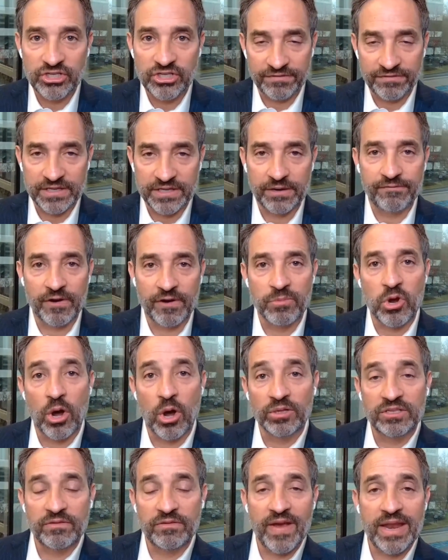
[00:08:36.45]
is shifted
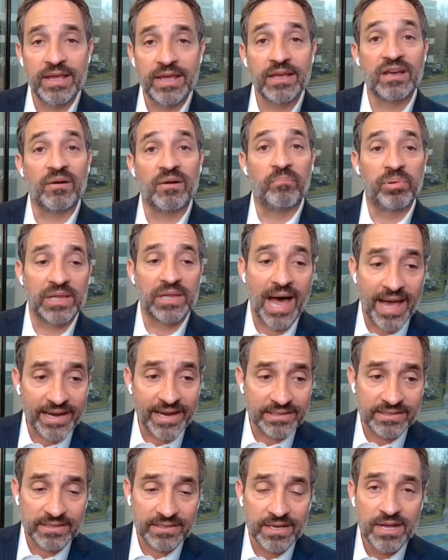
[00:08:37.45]
from cultivating
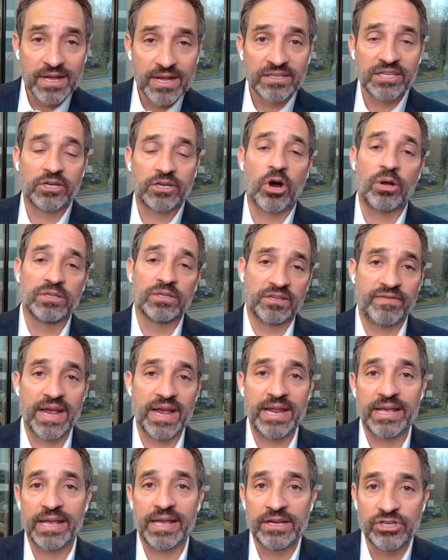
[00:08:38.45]
compliance to
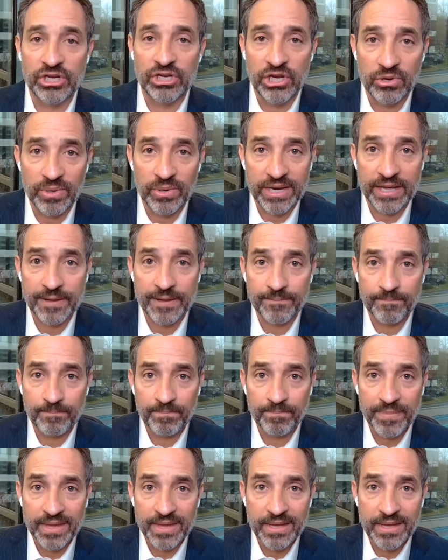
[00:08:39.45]
cultivating ingenuity.